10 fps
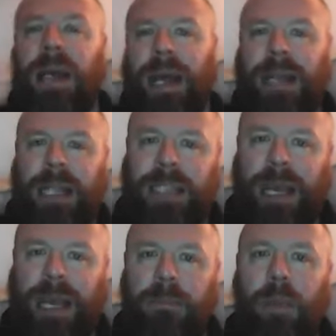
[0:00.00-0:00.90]
and that's
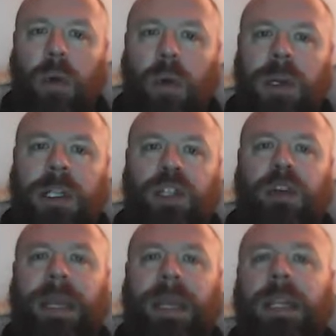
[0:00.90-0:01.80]
imported a
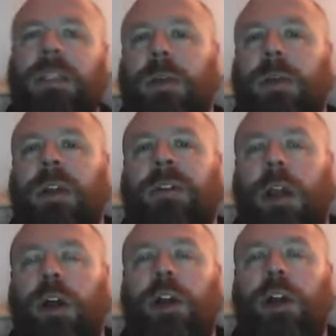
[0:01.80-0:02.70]
tremendous amount of
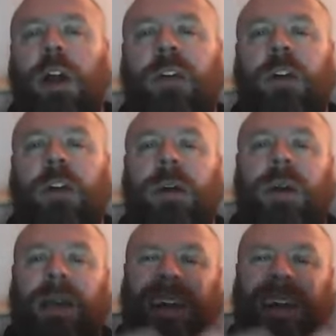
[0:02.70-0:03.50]
cloud cover